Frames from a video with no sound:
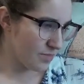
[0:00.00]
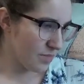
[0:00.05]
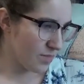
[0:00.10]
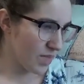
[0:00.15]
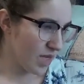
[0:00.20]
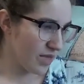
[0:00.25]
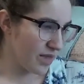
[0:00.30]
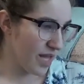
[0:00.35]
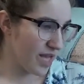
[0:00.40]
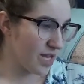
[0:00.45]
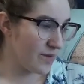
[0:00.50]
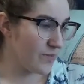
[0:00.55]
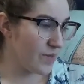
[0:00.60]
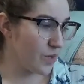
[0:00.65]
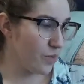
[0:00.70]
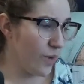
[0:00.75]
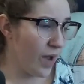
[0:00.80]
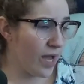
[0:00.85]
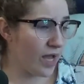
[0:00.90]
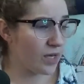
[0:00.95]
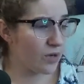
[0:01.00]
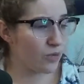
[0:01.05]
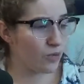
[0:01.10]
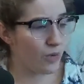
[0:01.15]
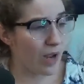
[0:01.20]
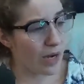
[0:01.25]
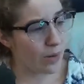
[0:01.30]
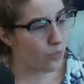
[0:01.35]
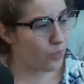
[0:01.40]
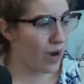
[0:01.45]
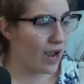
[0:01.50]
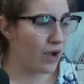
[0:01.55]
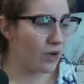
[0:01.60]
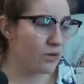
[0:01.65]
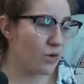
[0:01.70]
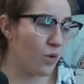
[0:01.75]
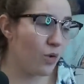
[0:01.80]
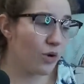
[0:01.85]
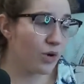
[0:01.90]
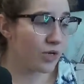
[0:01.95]
They can be red,
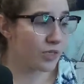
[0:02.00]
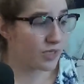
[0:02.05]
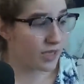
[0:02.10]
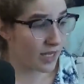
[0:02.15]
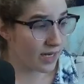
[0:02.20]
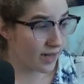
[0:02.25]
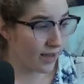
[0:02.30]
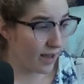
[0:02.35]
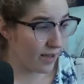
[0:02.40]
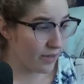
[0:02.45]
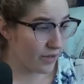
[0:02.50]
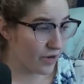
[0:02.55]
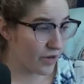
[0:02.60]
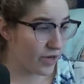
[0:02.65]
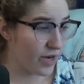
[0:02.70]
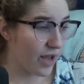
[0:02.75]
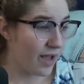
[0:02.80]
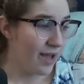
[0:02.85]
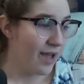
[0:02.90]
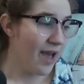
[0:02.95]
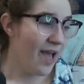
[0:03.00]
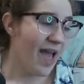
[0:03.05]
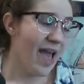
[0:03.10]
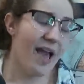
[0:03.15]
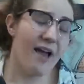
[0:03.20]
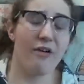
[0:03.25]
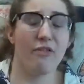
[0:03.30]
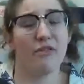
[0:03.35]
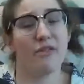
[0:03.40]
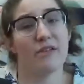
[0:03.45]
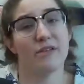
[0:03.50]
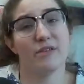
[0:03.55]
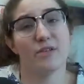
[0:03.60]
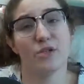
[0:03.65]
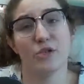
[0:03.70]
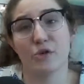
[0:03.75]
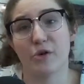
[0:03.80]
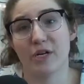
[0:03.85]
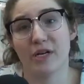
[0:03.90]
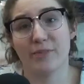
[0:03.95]
brown, or skin colored, and this
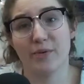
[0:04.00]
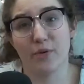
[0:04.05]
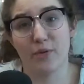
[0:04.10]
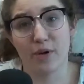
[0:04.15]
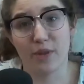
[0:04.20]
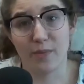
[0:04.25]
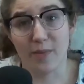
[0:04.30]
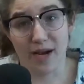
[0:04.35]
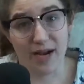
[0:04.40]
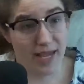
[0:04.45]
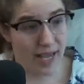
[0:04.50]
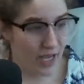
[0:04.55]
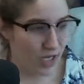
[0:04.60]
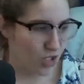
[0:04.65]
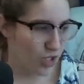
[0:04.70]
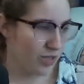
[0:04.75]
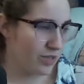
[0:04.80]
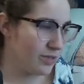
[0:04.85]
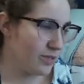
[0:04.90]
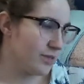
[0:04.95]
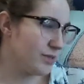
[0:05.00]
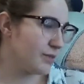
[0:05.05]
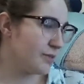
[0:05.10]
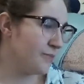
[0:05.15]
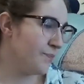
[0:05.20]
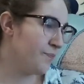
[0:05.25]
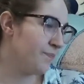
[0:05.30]
is treatable with medications.